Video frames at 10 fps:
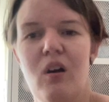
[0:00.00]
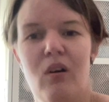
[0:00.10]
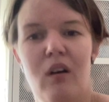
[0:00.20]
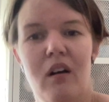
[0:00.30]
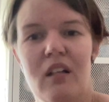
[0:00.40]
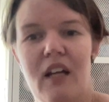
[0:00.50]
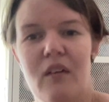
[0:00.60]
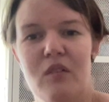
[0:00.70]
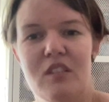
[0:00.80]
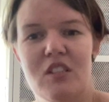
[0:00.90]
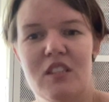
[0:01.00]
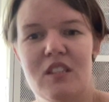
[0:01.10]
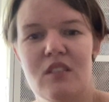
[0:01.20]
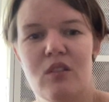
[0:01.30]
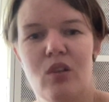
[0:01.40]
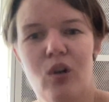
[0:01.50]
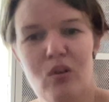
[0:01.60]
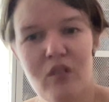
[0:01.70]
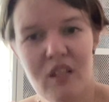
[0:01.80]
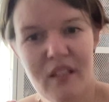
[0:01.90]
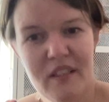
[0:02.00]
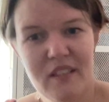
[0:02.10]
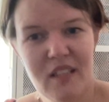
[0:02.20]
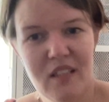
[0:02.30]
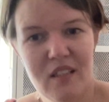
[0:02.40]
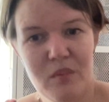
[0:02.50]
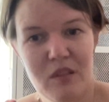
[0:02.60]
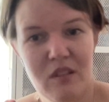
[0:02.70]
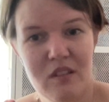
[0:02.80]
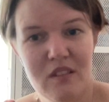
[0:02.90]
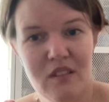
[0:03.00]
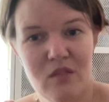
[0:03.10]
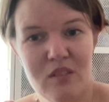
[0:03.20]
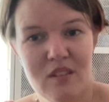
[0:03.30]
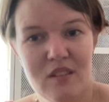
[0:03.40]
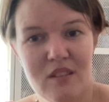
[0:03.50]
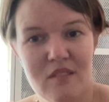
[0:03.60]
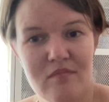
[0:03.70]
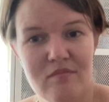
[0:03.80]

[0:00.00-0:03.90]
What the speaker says: Or I was just so overly excited because there was